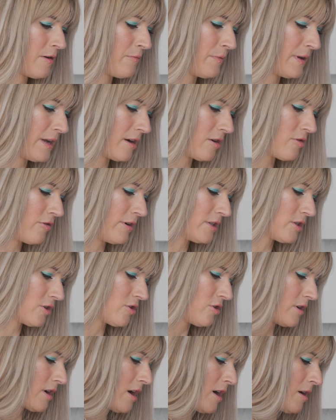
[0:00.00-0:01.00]
And we are going to
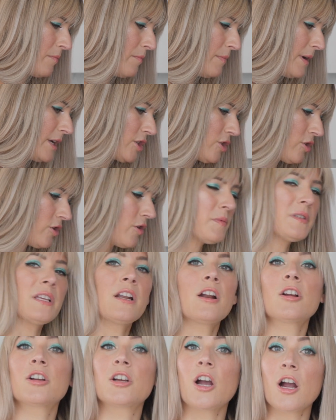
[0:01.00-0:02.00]
cook our mushrooms and
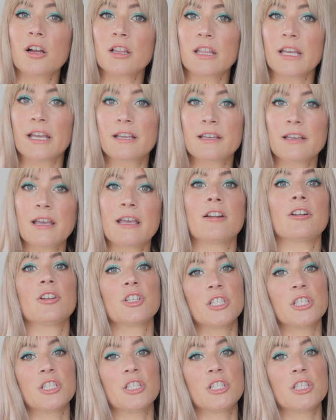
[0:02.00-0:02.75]
our garlic and our